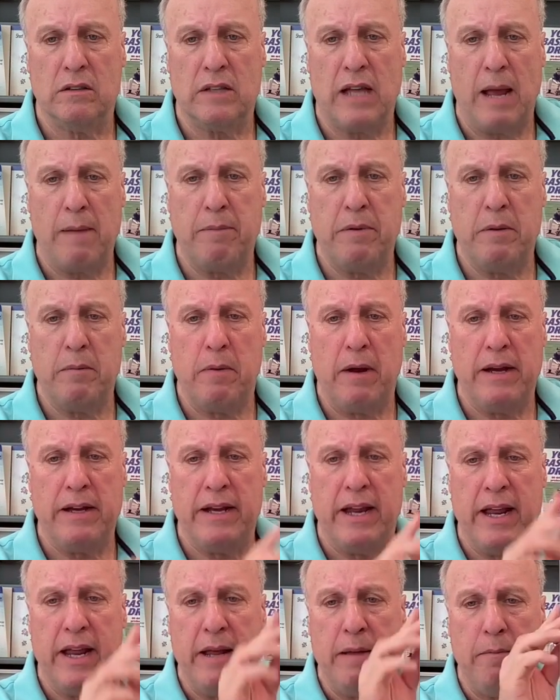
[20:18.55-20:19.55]
type in my
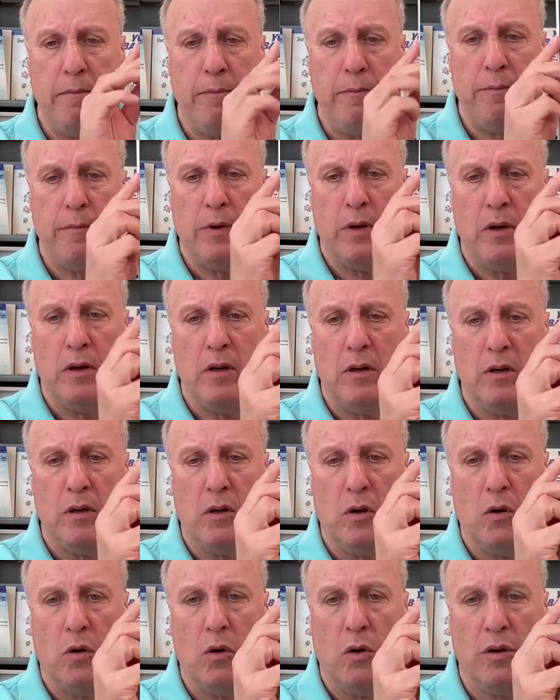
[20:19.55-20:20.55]
name
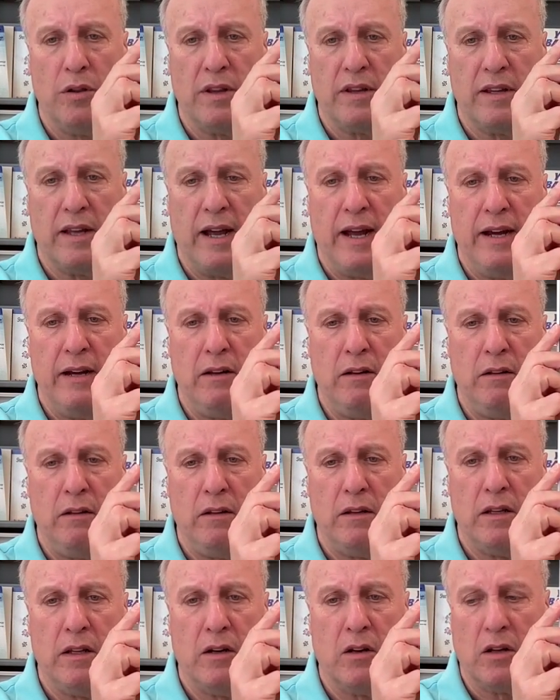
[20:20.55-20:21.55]
or the
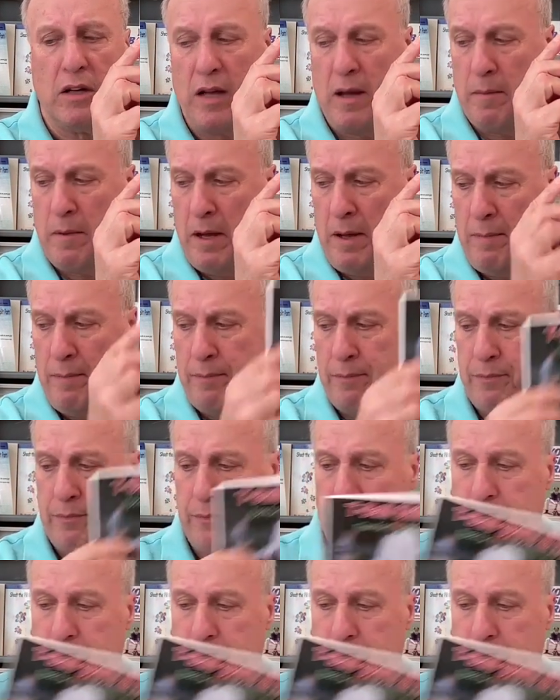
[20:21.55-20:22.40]
title, it'll come up.